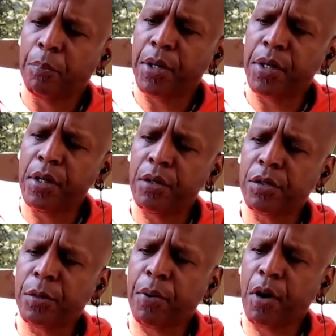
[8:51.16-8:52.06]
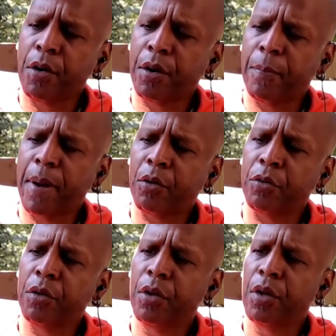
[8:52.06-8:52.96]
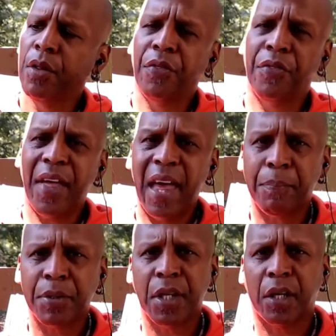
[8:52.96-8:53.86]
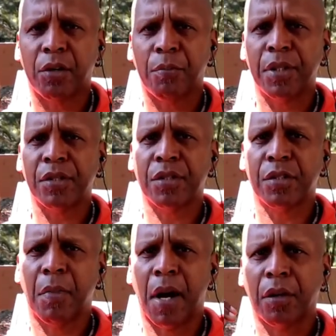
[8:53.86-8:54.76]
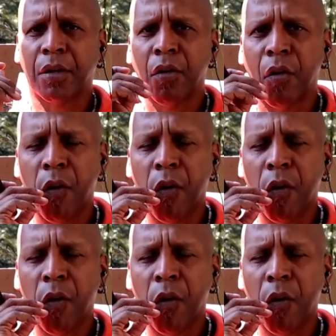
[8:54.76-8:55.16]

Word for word: But here's the part about that particular business model